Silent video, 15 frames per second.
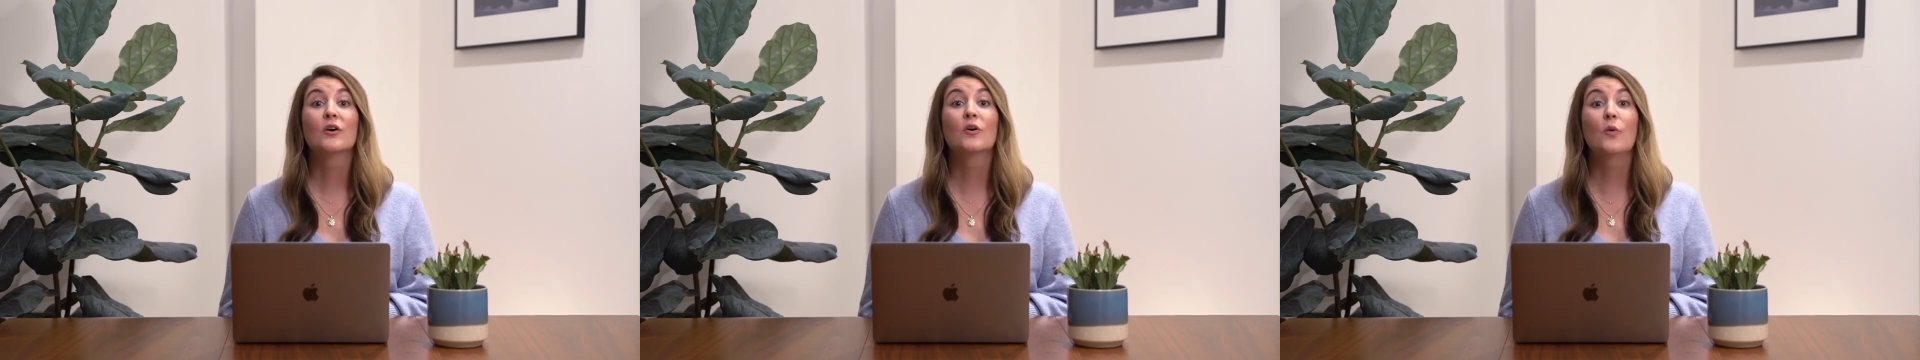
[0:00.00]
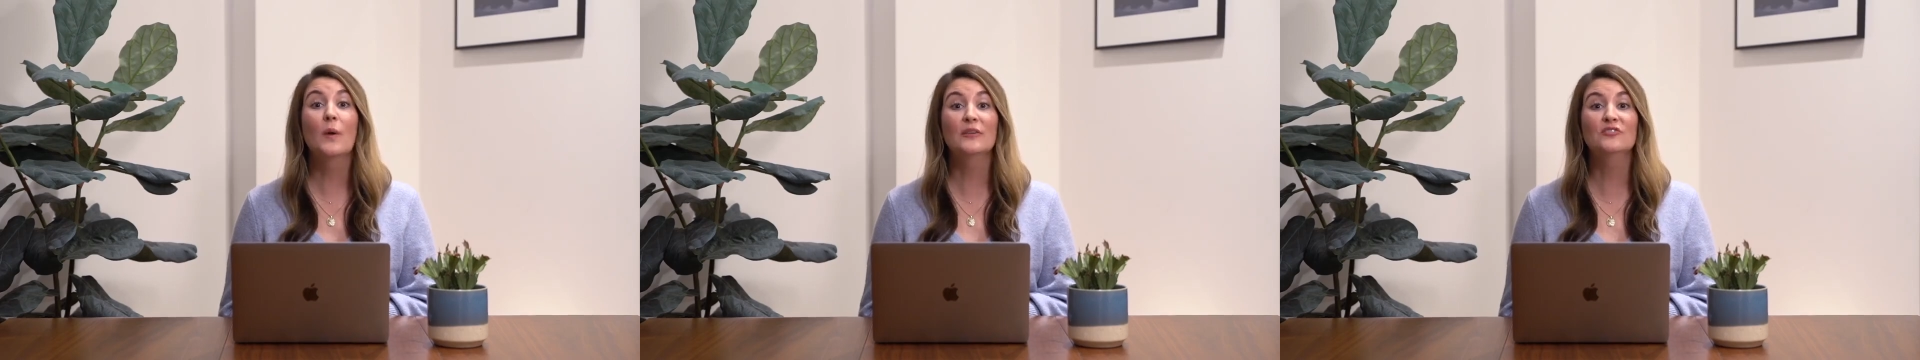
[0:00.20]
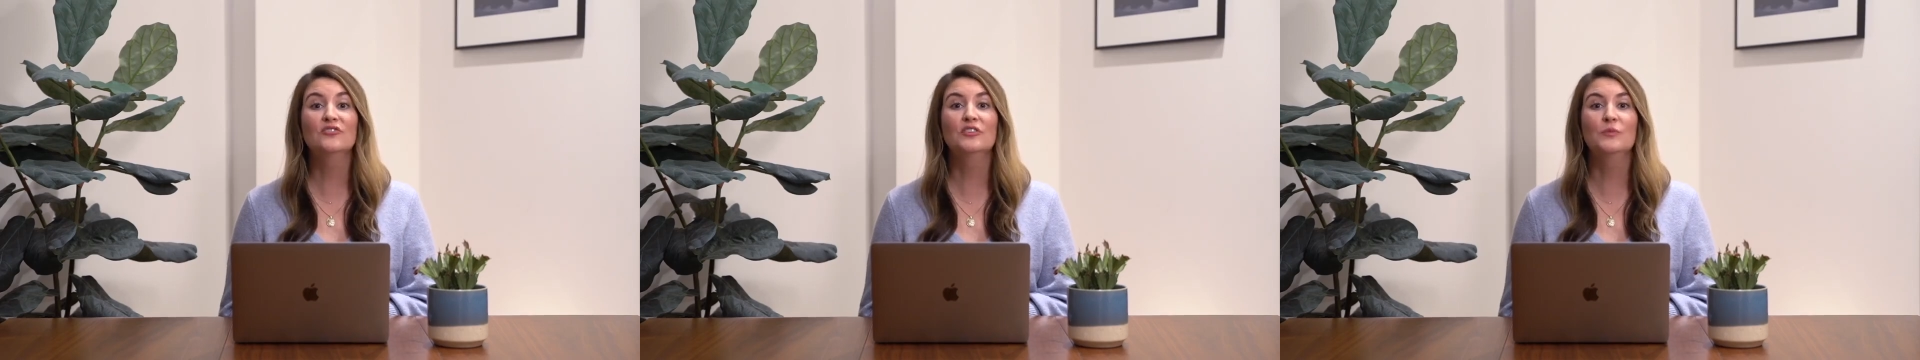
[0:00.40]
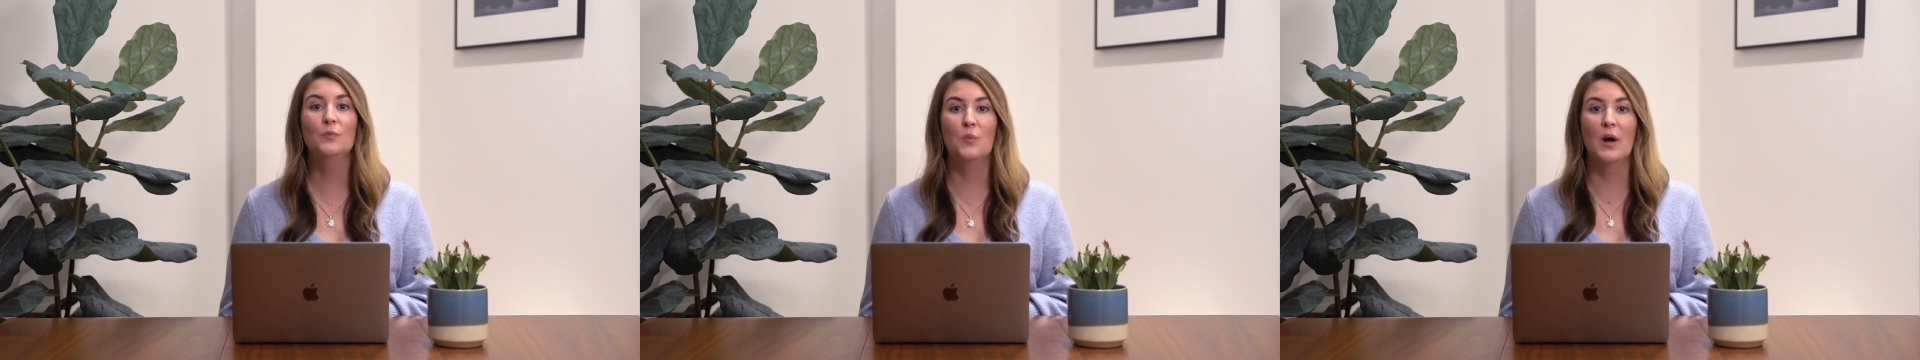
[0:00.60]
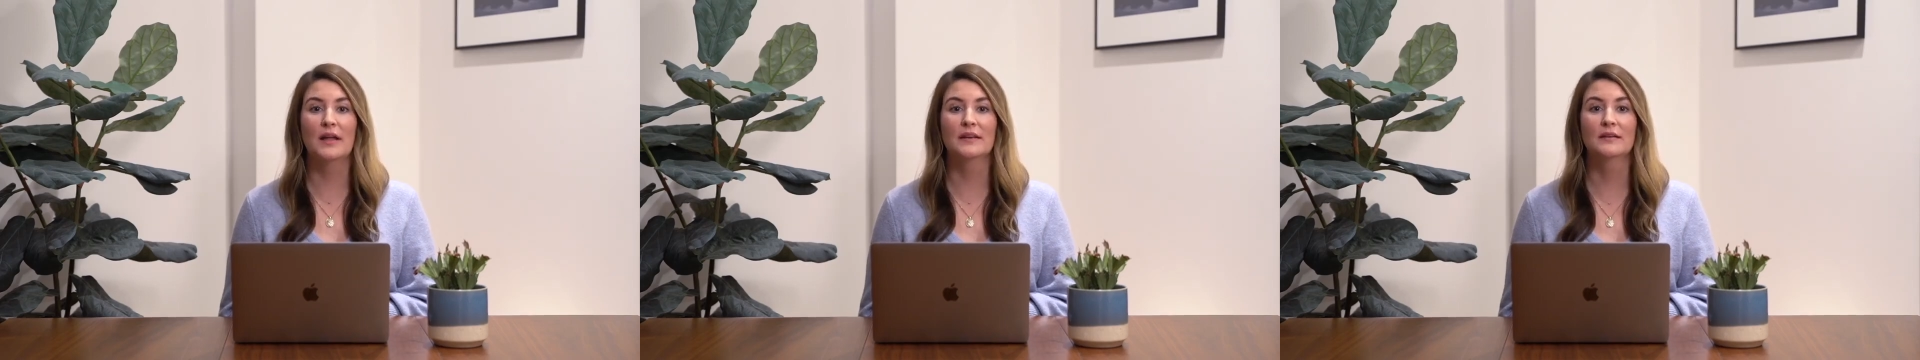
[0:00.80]
Question
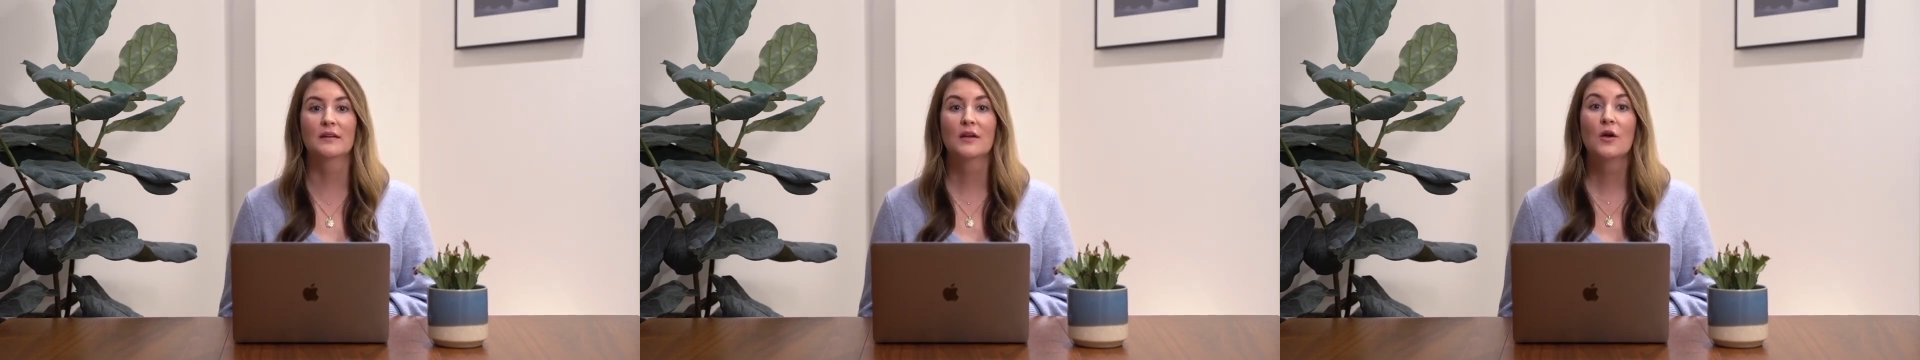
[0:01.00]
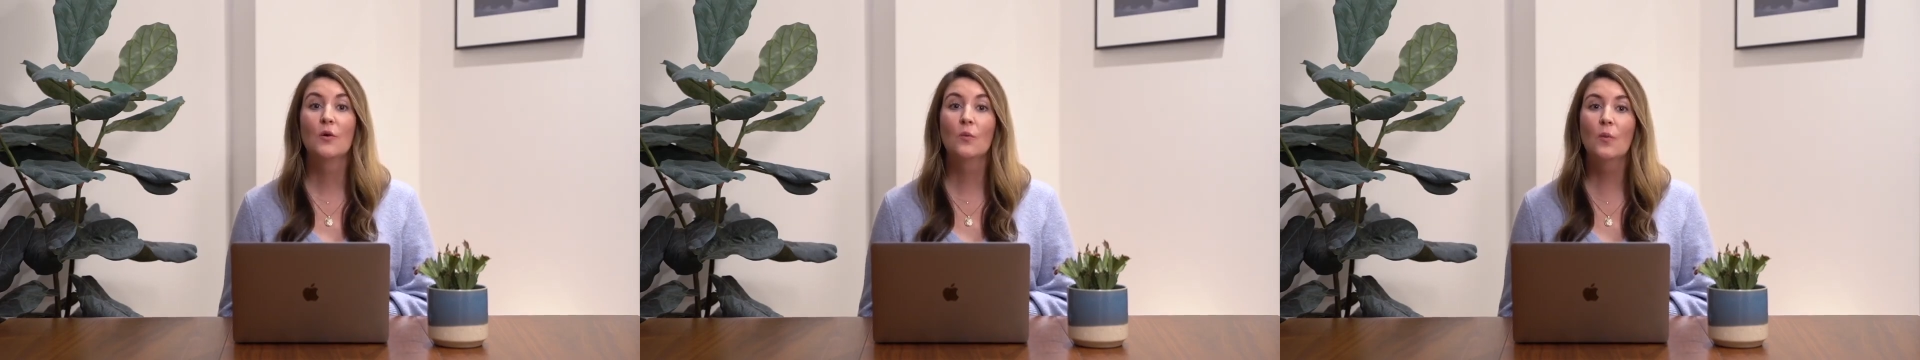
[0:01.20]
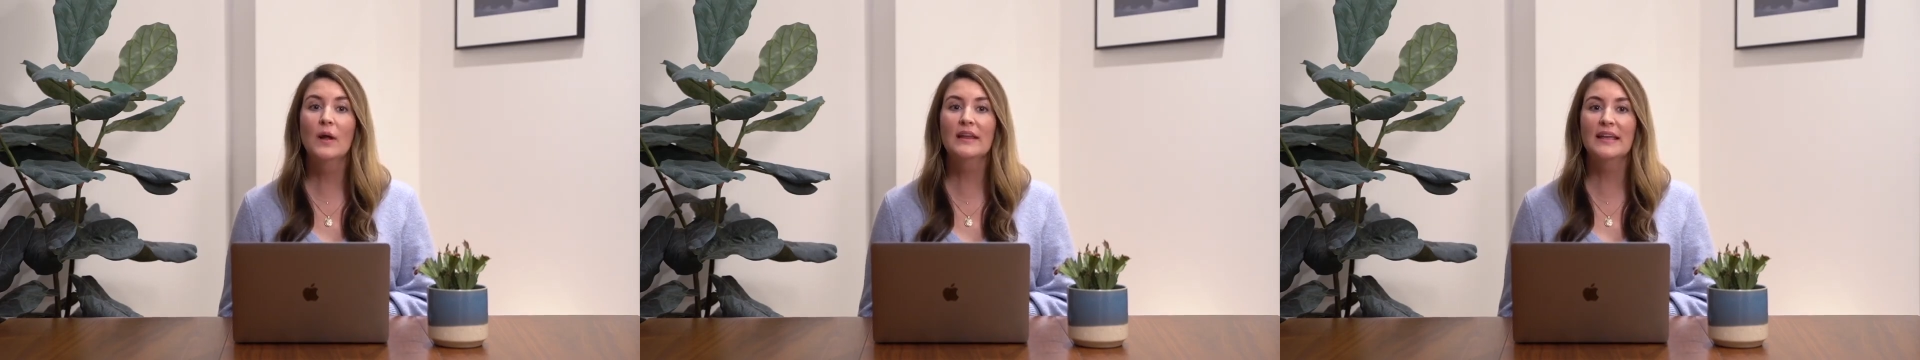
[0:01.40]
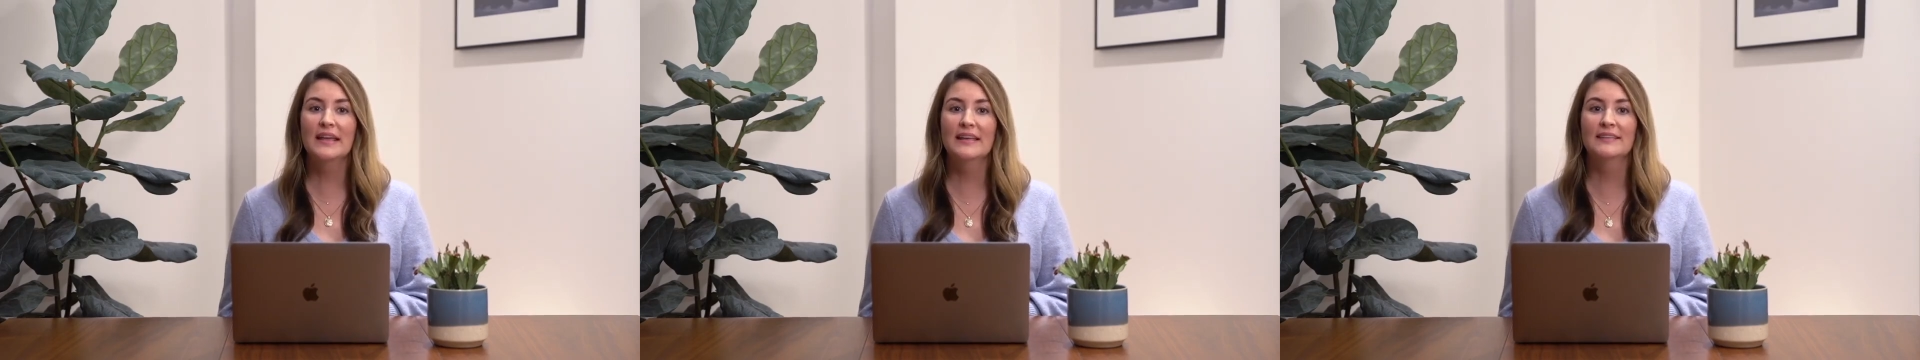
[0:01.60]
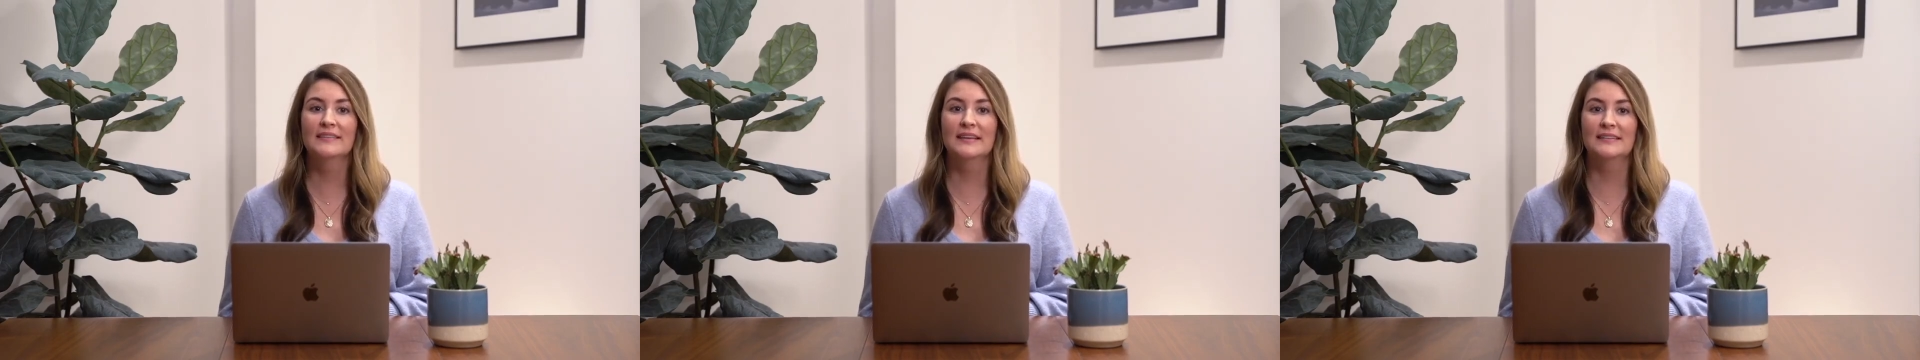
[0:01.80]
1. What
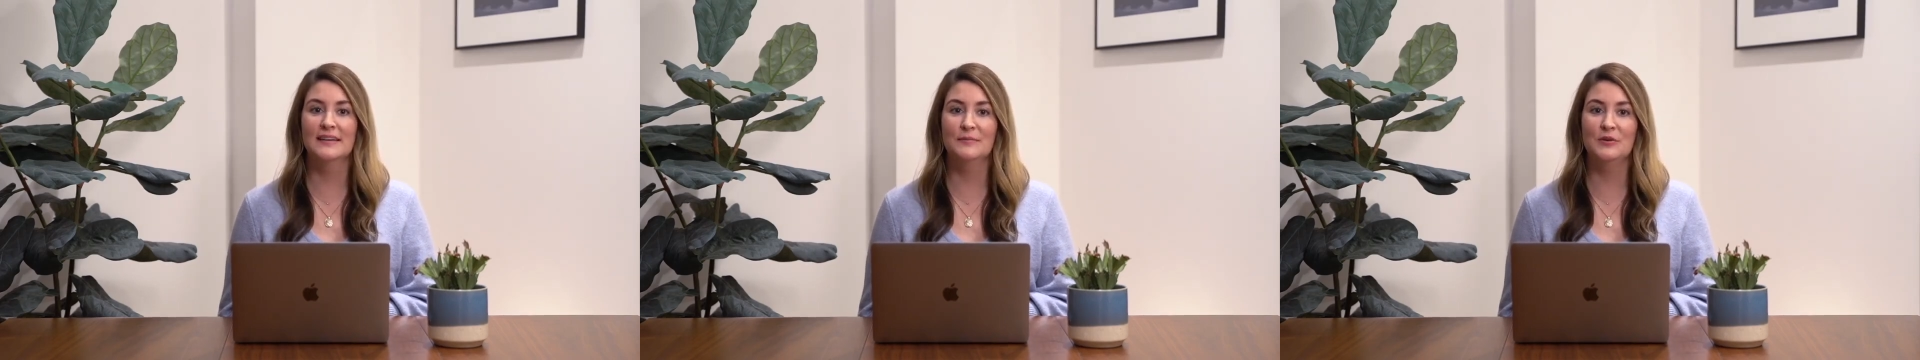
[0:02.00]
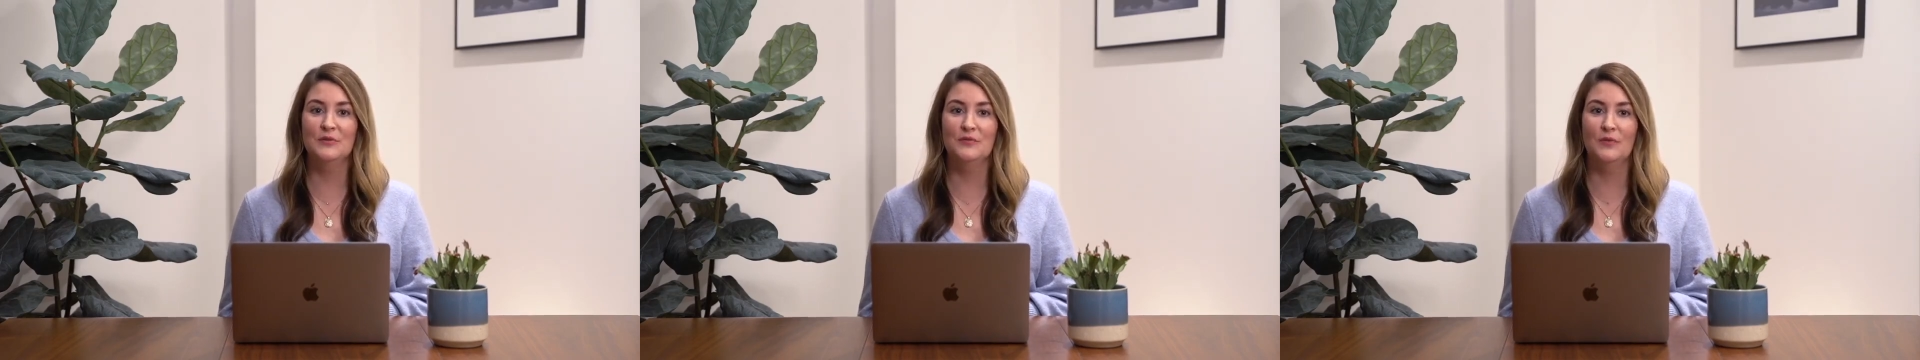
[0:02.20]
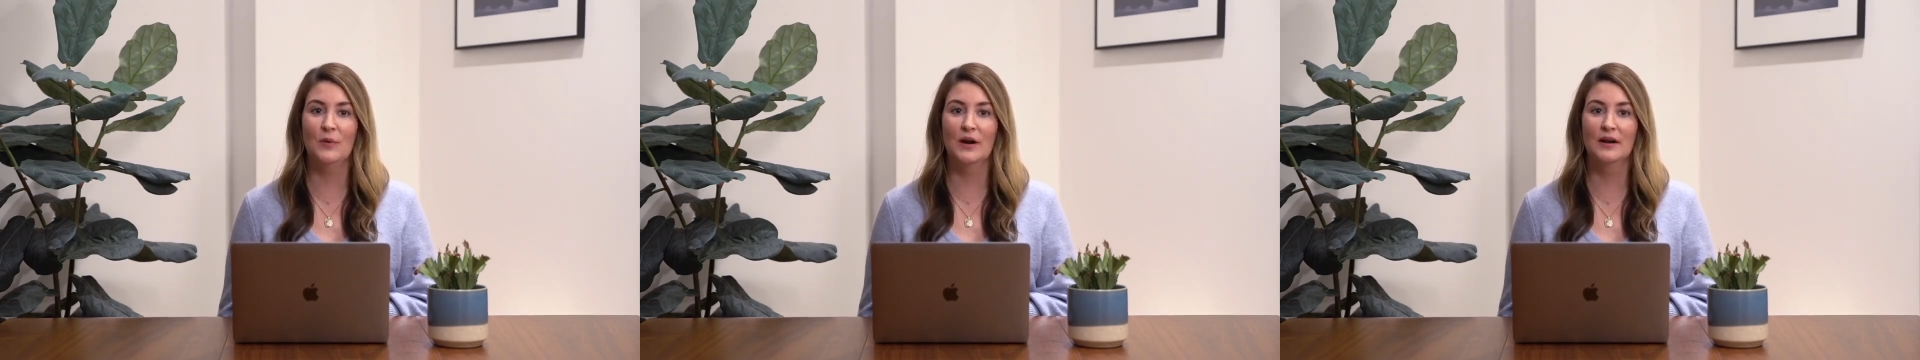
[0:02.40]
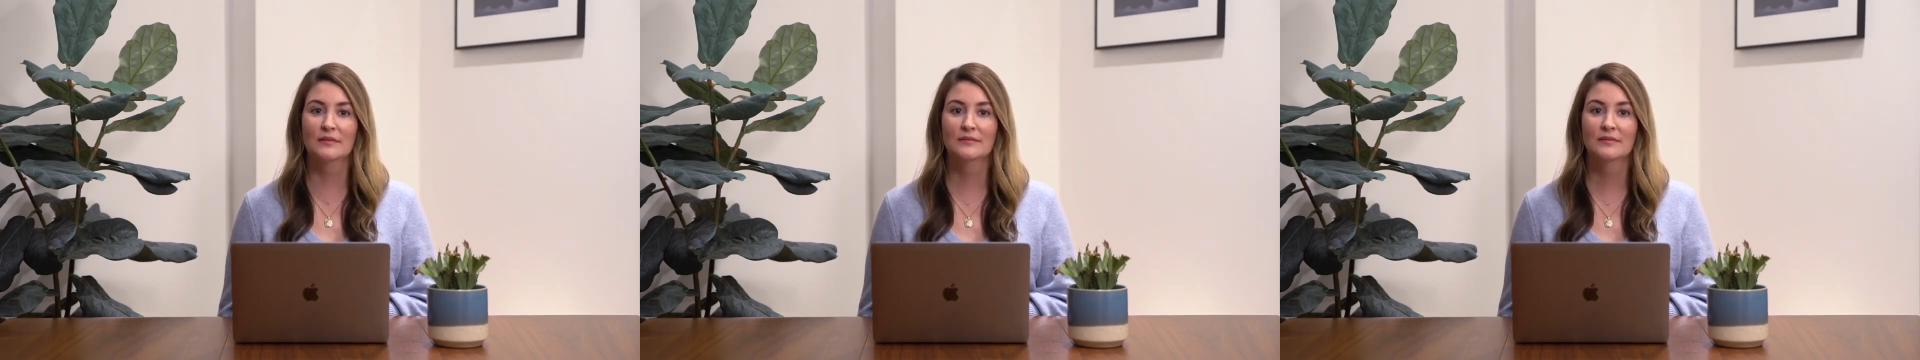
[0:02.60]
is a W-4?